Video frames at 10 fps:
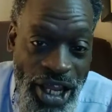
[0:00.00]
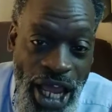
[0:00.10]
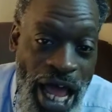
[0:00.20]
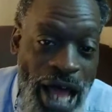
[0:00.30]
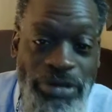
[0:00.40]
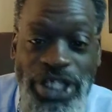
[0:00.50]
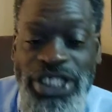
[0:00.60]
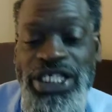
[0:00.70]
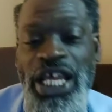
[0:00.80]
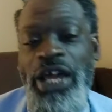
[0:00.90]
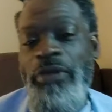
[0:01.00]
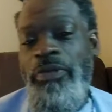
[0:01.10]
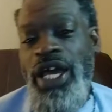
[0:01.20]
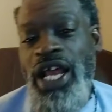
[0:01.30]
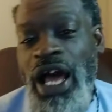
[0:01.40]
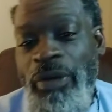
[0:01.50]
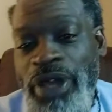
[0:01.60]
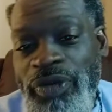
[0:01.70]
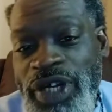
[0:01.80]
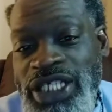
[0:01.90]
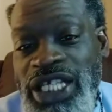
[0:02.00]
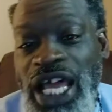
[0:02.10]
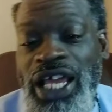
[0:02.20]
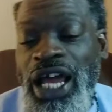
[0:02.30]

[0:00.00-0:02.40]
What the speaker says: I'm just saying, man. I mean, because I